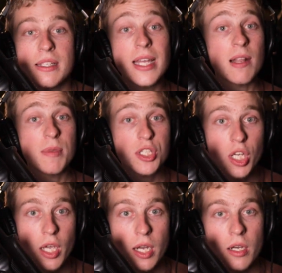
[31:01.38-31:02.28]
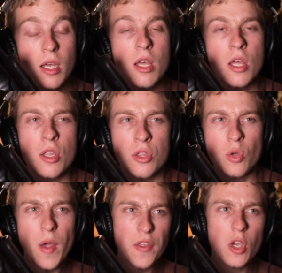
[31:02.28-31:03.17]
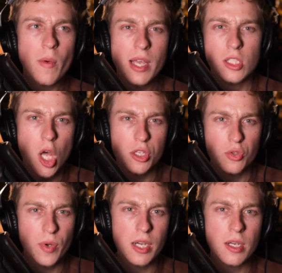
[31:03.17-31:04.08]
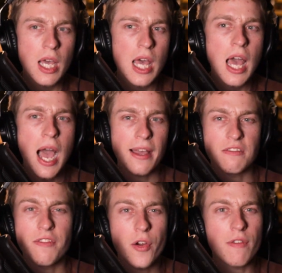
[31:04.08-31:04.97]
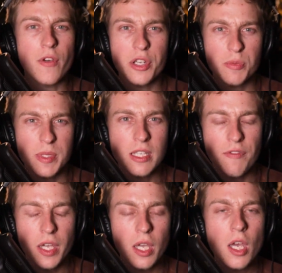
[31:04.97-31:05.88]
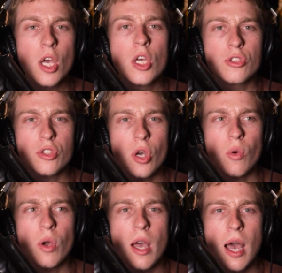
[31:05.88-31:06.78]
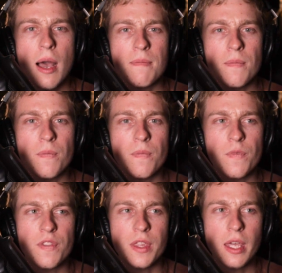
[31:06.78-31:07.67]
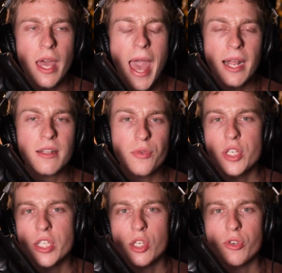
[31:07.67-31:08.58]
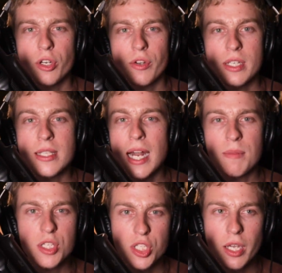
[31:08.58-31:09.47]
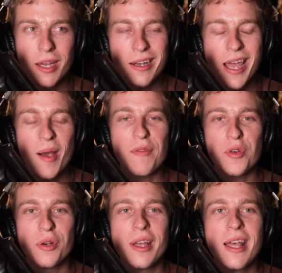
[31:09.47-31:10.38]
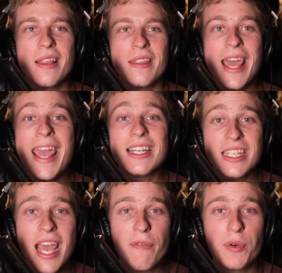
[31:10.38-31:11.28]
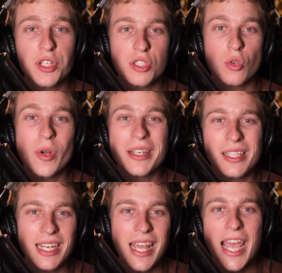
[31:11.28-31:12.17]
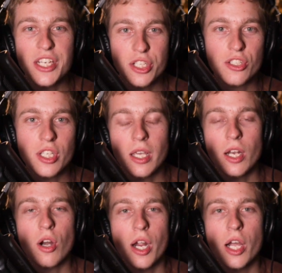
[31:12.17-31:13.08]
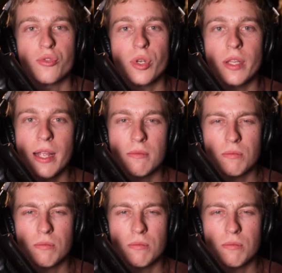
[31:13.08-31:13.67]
not a machine gun. The way the U.S. law is written, it's very, very specific. So the active reset trigger is not a machine gun. However, the ATF, which is the regulating agency in our country that